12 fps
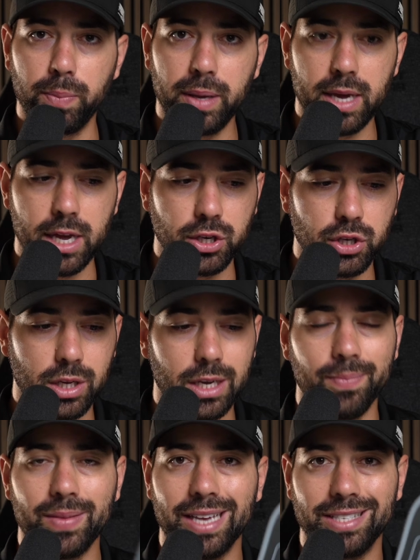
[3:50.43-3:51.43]

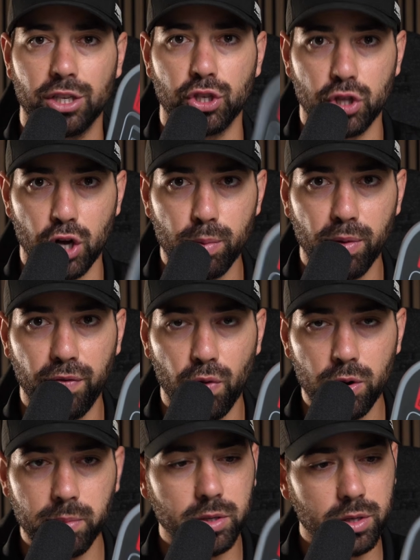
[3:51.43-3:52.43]
PhD is it's
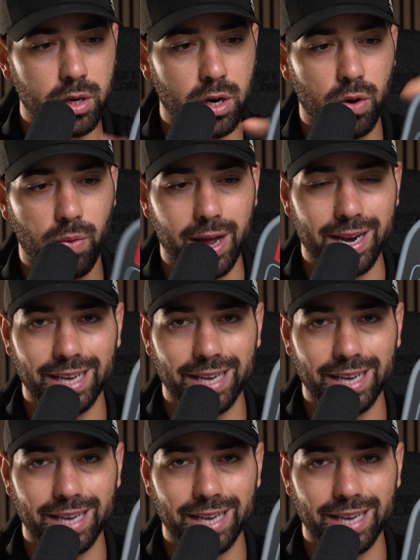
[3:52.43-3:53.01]
thermoformed, right?